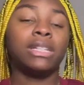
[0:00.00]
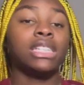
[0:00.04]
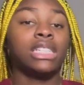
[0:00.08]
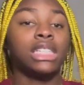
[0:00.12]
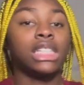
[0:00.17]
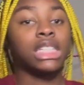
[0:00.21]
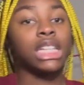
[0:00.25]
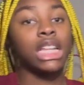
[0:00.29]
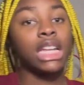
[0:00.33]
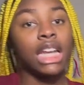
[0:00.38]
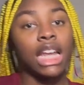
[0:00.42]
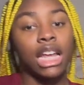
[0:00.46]

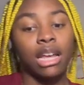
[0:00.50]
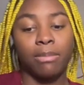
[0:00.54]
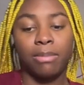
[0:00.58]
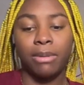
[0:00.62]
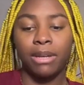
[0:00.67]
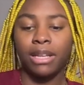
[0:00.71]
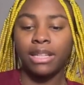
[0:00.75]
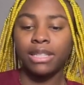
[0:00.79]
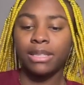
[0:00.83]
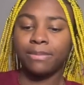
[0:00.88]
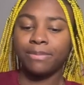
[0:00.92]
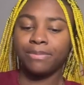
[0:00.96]
is the neck
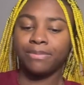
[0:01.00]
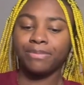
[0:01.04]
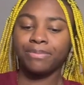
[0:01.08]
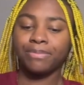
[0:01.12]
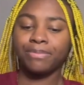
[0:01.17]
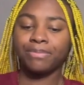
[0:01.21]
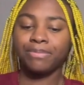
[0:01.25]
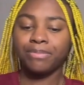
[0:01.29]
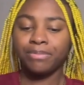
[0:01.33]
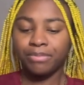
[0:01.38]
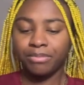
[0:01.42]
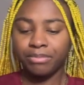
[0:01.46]

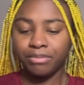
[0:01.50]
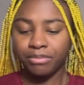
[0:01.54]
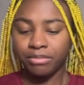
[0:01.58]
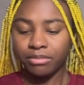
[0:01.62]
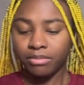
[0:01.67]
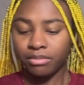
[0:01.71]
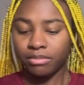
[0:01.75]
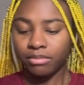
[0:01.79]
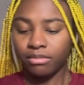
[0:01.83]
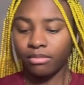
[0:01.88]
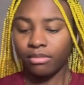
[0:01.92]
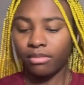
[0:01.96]

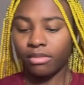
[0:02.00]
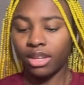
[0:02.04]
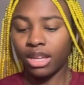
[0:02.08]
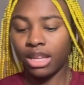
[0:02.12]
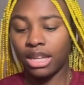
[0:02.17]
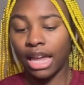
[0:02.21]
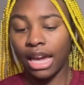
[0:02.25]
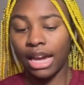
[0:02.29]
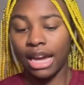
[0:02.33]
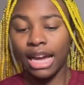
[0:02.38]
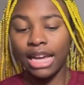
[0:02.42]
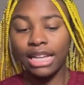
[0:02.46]
piece.
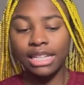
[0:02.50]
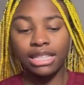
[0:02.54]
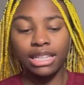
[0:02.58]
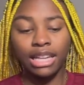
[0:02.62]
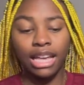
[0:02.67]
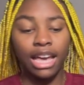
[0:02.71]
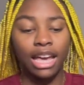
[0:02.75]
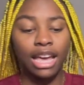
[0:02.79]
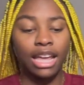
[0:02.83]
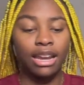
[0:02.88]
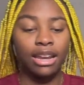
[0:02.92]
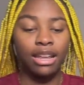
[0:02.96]
Like I
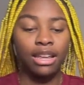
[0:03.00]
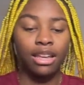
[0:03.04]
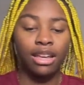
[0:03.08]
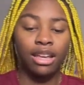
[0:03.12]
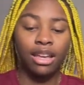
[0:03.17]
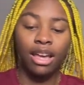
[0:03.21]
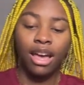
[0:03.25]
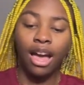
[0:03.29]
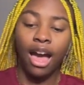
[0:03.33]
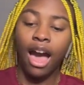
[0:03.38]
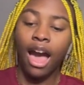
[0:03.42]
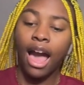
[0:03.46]
said,
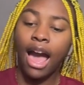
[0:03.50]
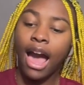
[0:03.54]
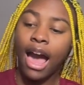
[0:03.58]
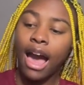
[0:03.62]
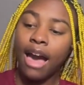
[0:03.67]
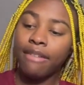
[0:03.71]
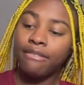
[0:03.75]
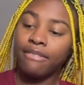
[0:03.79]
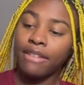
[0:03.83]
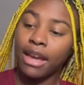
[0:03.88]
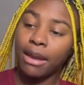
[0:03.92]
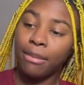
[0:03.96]
I
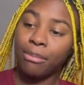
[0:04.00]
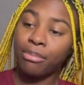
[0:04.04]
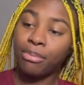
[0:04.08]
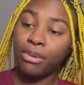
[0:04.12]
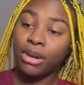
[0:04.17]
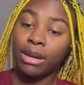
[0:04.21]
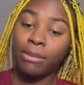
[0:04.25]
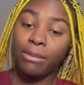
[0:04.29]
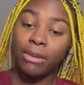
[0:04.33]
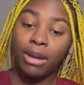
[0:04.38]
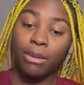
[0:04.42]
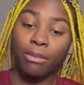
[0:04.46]
have a
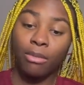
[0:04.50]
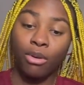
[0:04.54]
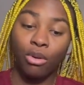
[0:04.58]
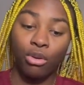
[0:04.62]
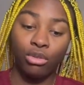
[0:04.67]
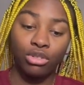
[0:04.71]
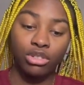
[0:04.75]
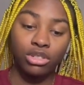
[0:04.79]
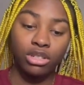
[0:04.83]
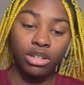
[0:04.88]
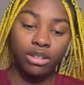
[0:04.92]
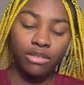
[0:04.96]
premium
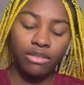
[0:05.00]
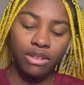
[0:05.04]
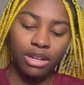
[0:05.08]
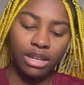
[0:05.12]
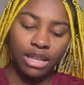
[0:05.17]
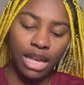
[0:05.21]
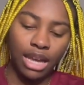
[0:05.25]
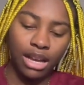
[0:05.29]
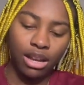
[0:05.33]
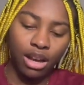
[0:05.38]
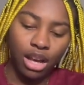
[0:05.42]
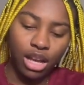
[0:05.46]
ultra
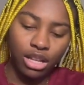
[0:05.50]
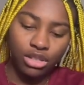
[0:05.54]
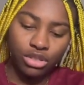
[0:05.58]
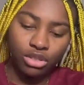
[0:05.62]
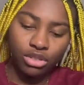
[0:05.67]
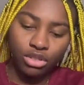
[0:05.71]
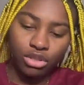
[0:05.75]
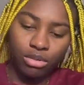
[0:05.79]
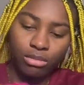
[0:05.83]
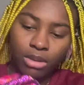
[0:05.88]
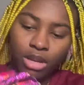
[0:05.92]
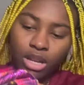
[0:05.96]
frontline
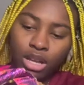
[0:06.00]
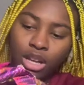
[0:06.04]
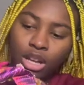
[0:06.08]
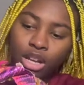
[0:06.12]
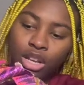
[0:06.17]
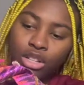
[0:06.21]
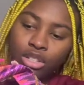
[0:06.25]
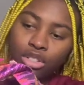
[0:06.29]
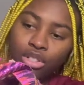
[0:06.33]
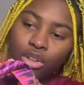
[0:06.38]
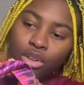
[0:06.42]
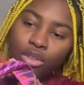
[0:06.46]
costume.
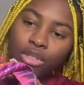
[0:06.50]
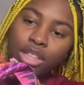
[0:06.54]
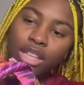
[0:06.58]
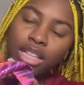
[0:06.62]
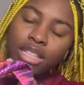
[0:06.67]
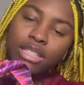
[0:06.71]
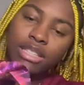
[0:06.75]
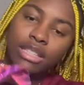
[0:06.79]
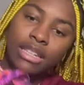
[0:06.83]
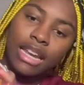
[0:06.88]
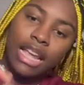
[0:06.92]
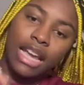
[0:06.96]
So
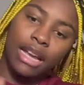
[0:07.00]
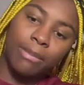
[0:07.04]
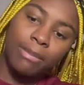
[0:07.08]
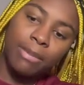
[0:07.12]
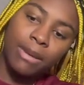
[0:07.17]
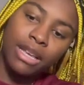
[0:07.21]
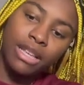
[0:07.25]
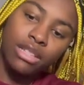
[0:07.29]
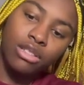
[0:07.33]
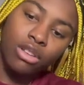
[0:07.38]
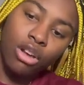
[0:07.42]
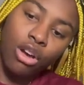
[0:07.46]
this neck
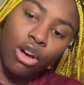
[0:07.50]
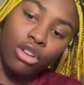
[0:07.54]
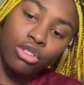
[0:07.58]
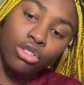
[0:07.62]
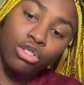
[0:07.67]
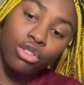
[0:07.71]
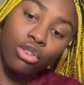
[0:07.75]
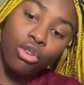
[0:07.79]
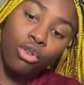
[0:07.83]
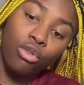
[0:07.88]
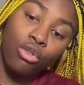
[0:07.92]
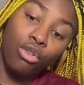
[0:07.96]
piece
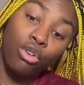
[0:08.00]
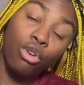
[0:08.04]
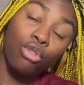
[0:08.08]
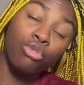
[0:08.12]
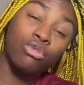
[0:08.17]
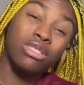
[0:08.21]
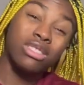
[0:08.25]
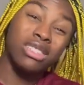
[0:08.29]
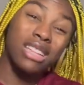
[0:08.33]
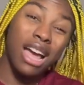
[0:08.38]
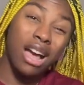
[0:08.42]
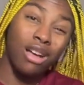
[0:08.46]
also
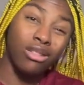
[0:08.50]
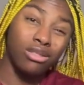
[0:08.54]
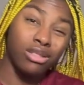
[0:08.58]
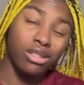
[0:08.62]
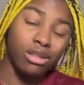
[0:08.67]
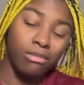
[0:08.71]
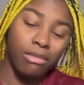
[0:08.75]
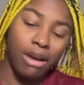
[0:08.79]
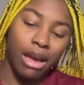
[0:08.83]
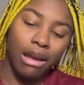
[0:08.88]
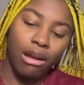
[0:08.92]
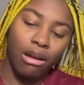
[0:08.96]
goes down to
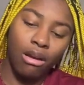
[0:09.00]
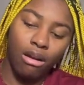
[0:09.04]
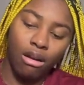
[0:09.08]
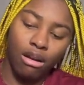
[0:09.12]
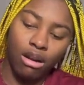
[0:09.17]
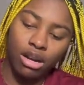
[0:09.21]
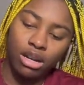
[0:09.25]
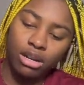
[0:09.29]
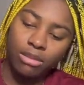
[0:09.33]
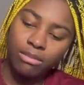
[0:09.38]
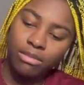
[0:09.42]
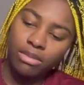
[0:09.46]
my
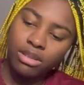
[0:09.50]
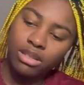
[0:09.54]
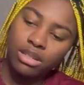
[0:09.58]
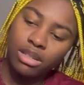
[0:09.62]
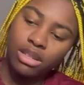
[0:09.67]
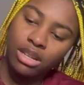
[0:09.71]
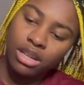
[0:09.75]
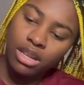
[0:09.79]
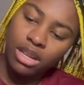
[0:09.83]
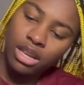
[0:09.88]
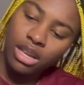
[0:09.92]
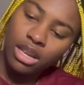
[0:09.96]
arms.
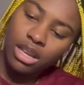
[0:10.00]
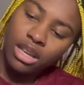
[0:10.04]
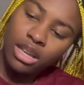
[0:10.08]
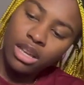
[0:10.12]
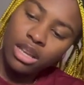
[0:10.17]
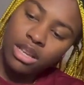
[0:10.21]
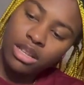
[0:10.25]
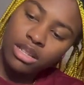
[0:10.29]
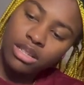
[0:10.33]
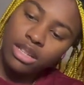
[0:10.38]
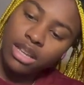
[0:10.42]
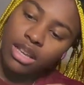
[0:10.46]

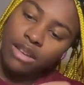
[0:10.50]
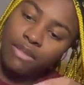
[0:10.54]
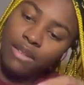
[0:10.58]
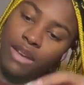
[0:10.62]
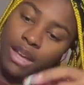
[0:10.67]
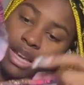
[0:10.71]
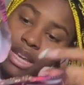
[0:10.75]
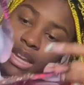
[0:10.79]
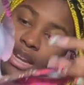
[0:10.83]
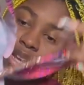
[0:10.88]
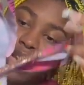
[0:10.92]
See if I can